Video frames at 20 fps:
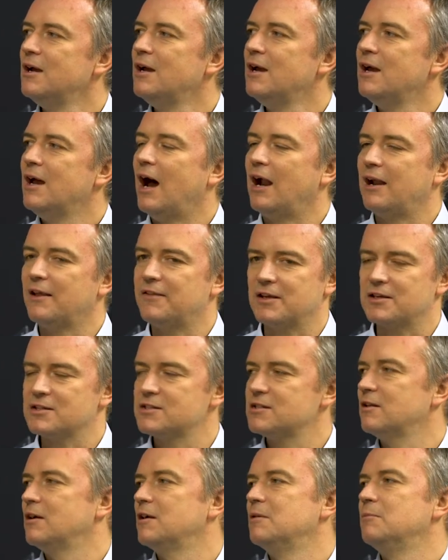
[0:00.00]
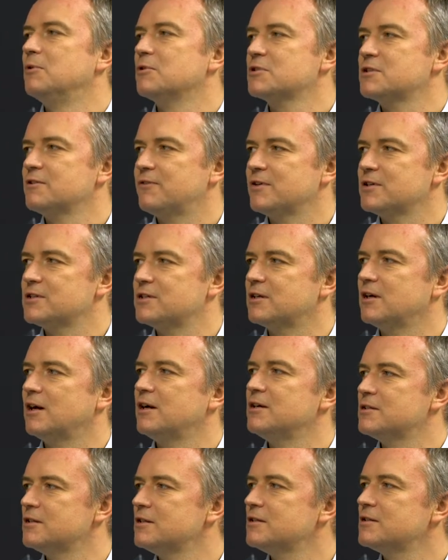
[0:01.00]
and I think a slightly more
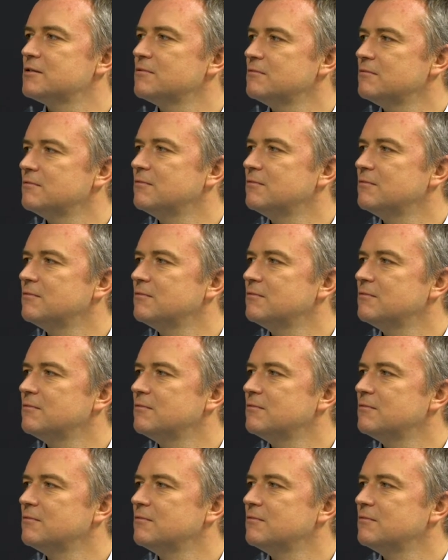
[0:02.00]
sophisticated